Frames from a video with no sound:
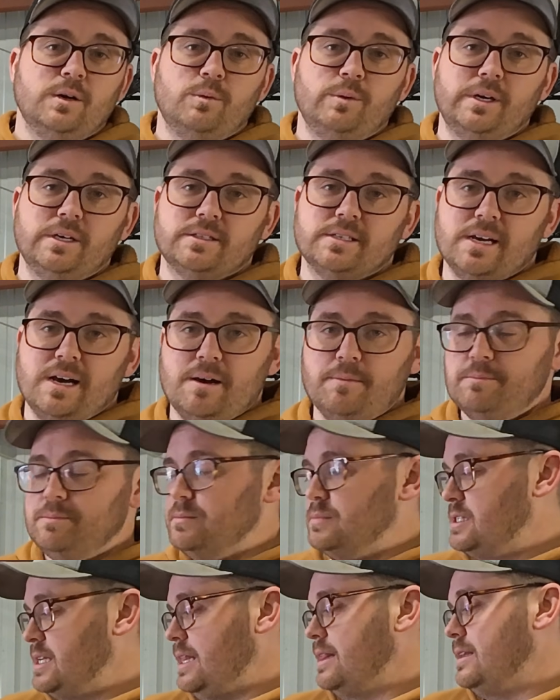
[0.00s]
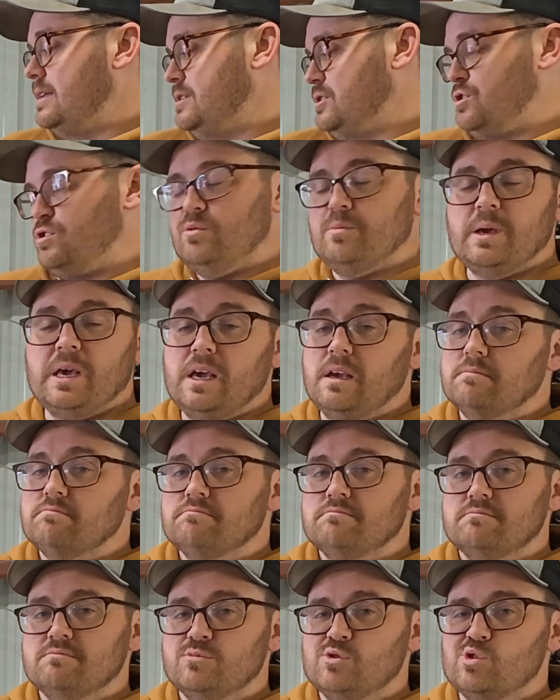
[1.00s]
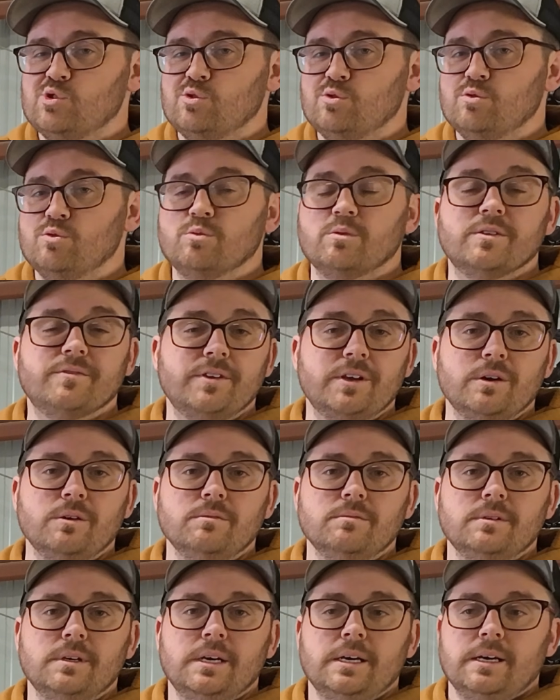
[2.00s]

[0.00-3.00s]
Wheeltop sent this to me to review